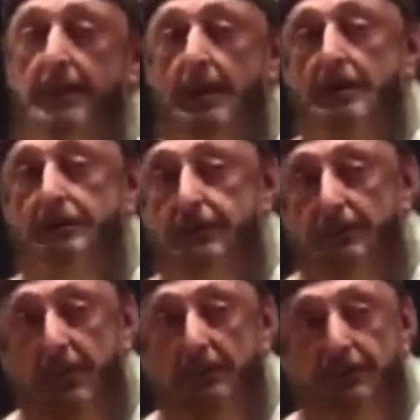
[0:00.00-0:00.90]
asks the
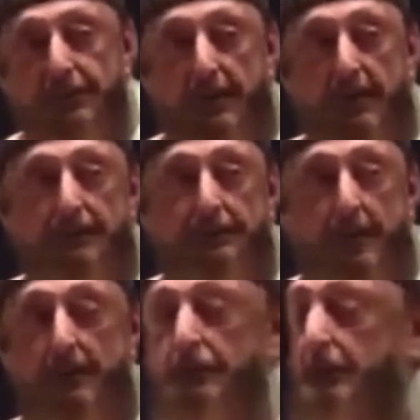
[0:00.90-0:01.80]
Prophet alayhi
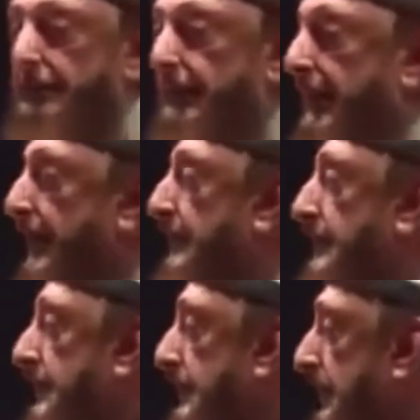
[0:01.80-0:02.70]
salatu
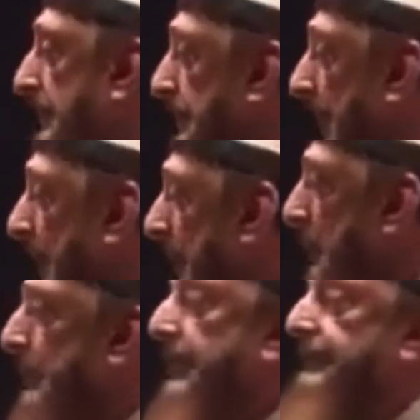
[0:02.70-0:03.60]
wasalam,
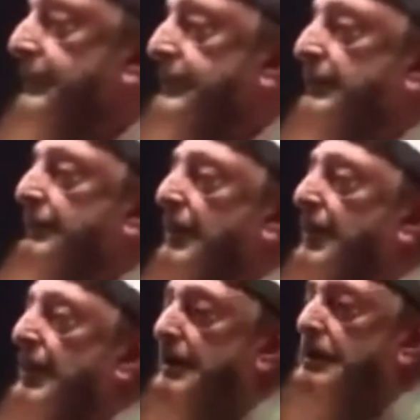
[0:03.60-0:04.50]
O Messenger of
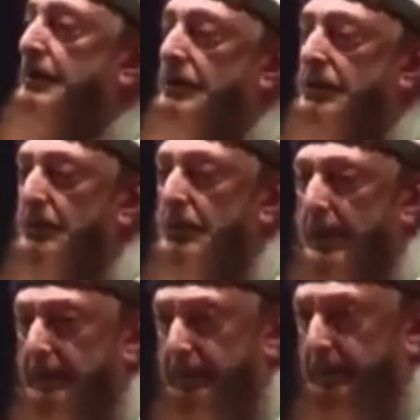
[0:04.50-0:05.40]
Allah, you know
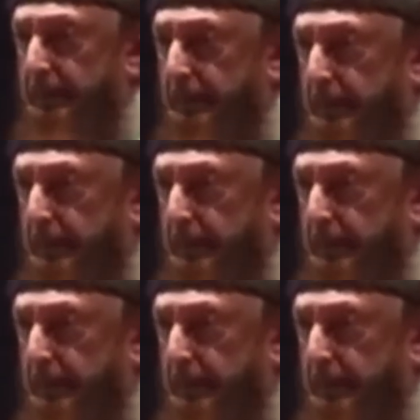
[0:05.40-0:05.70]
us.